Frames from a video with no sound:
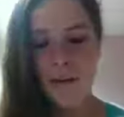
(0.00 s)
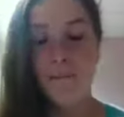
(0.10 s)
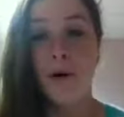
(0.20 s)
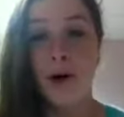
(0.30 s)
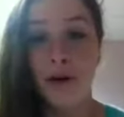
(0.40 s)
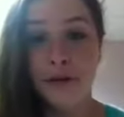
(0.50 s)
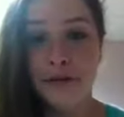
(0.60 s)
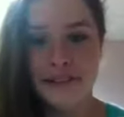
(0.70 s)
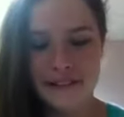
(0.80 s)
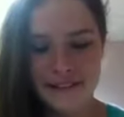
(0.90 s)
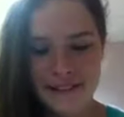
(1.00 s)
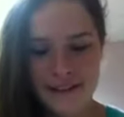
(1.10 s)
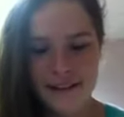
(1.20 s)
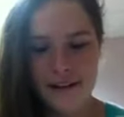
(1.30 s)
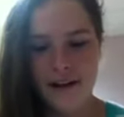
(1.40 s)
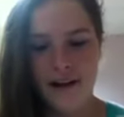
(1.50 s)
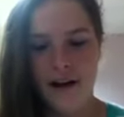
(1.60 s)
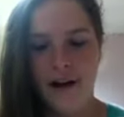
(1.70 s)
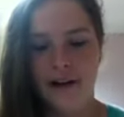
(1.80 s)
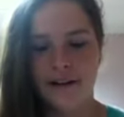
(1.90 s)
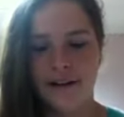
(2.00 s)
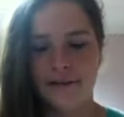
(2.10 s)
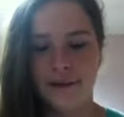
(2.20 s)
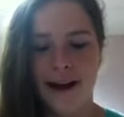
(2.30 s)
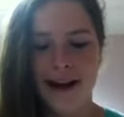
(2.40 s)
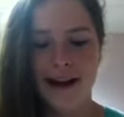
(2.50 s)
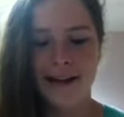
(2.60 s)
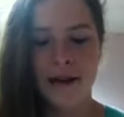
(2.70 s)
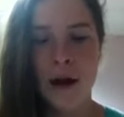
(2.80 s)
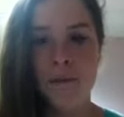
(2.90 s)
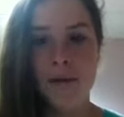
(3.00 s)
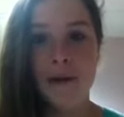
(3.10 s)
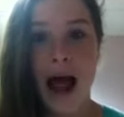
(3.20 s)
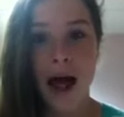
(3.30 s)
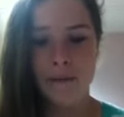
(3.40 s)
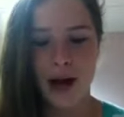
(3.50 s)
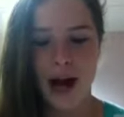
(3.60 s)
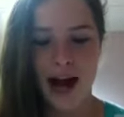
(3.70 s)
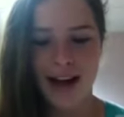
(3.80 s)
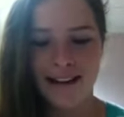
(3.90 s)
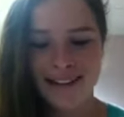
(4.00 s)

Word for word: Muffin, onion ring, blah blah blah.